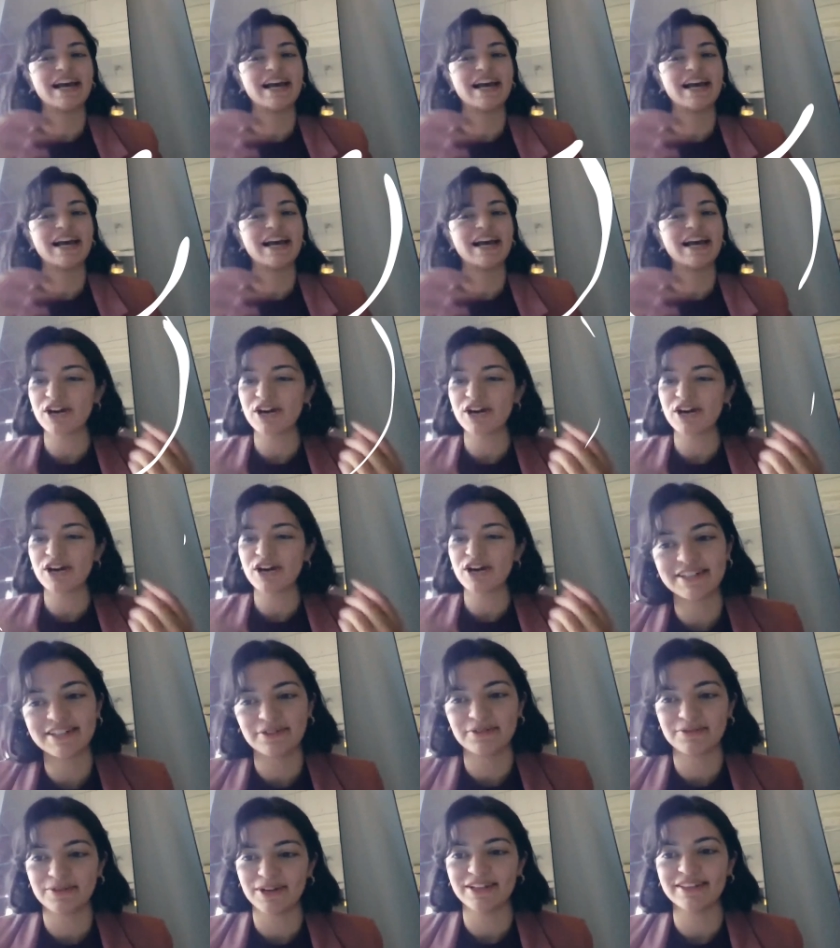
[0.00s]
And I've
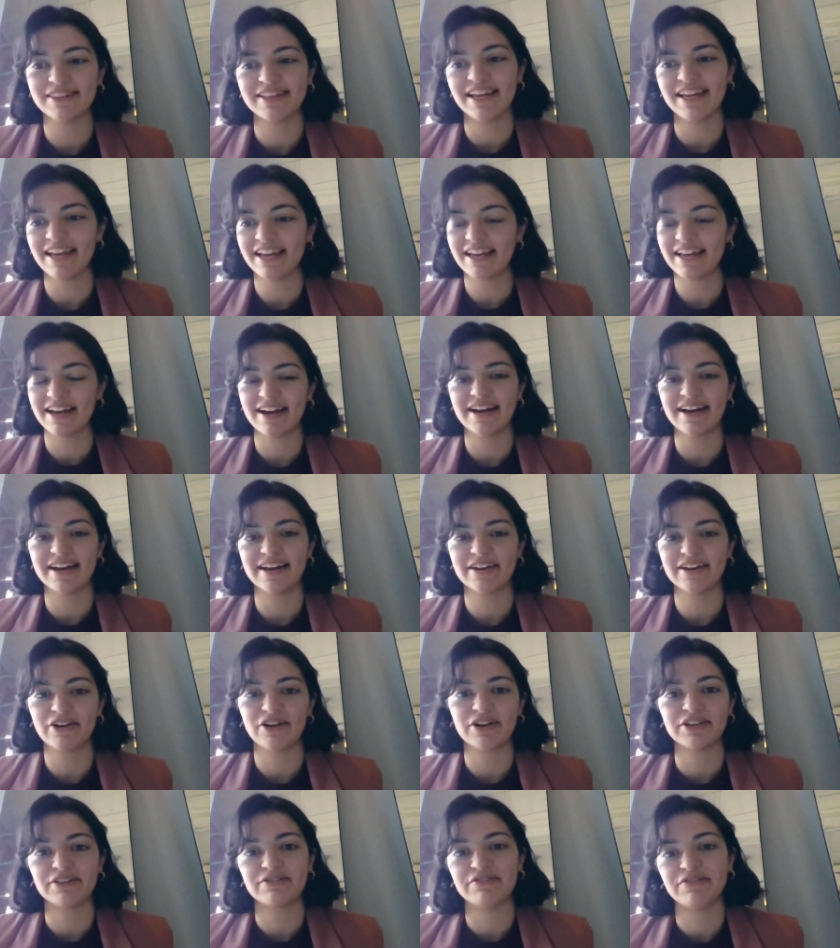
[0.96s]
tried to run the
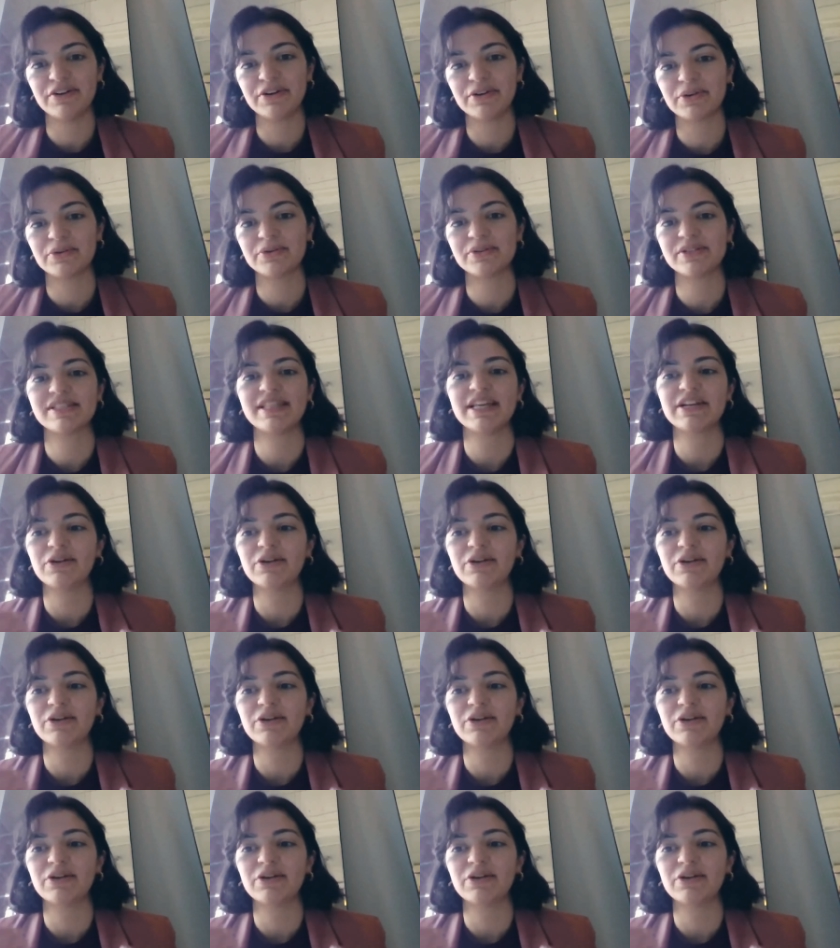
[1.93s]
AI on the photos.